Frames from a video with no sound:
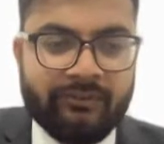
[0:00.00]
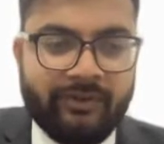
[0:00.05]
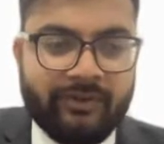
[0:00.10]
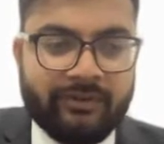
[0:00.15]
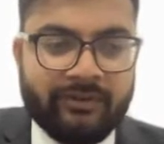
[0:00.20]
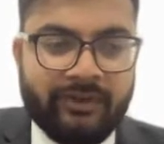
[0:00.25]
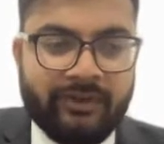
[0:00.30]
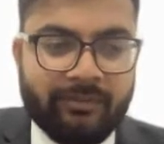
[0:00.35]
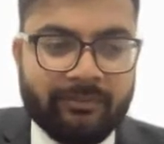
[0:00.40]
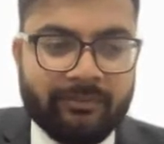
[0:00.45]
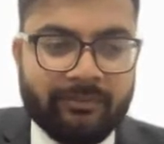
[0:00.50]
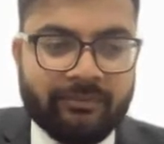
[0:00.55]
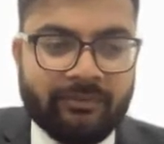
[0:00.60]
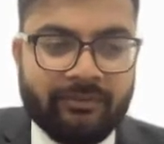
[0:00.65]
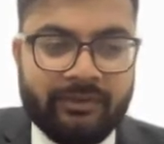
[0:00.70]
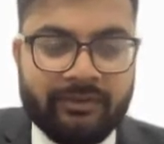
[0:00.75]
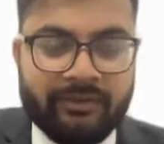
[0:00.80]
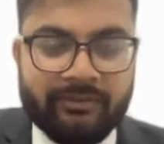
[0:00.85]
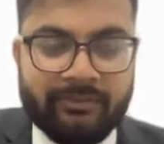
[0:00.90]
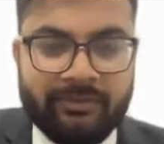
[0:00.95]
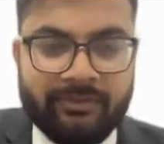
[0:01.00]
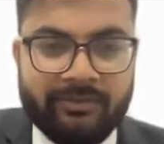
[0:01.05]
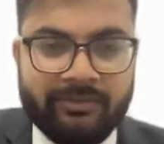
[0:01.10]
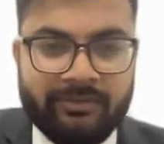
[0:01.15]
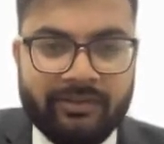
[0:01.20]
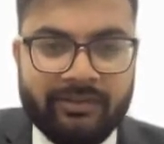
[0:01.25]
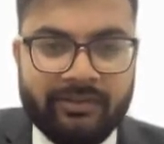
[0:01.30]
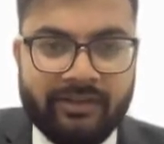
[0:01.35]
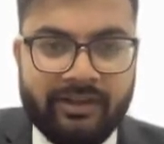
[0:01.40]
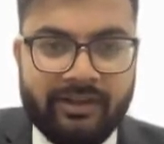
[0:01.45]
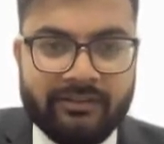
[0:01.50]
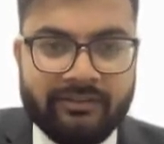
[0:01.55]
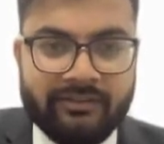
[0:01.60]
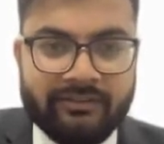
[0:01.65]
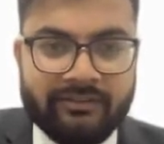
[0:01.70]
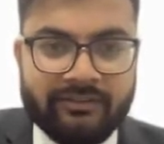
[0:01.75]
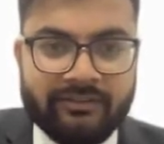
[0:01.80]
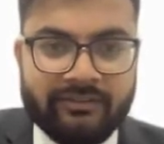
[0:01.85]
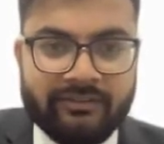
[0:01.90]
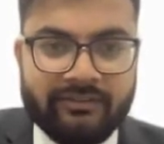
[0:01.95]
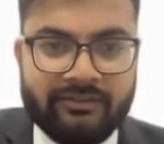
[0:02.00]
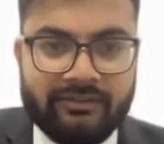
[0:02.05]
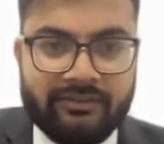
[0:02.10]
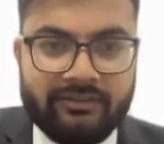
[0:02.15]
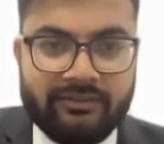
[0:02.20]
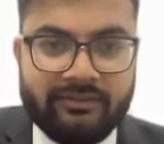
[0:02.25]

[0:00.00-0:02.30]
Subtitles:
when it comes to recipe standardizations?